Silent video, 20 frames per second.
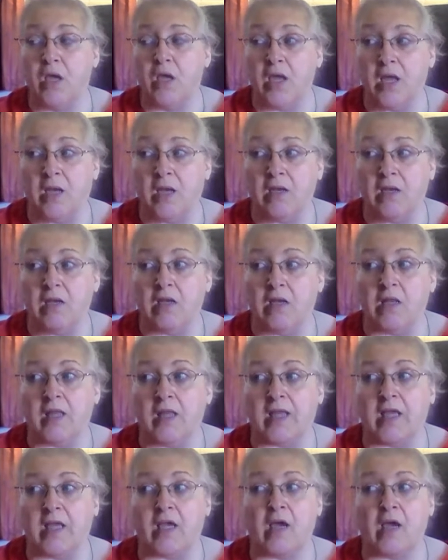and
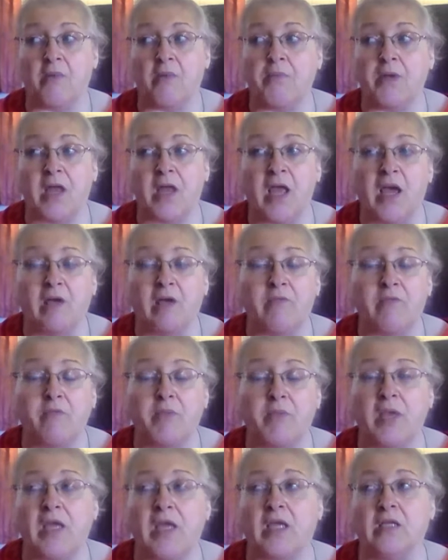like a cup and a half
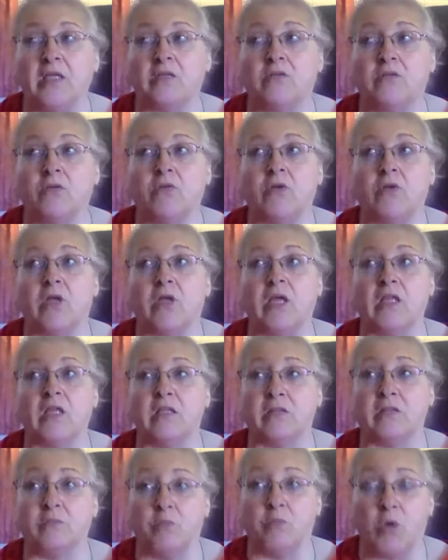of baking soda
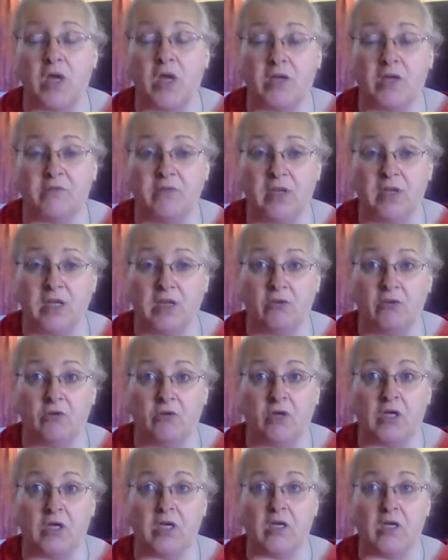and some white vinegar
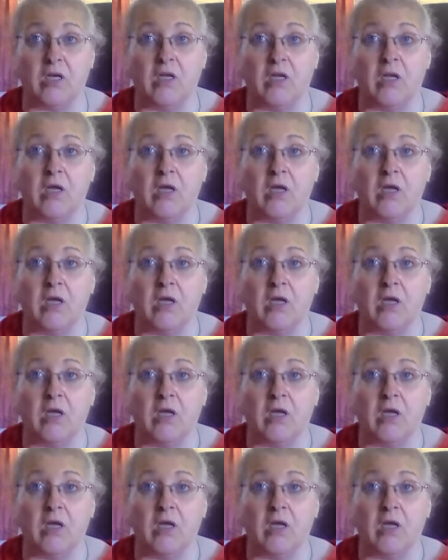and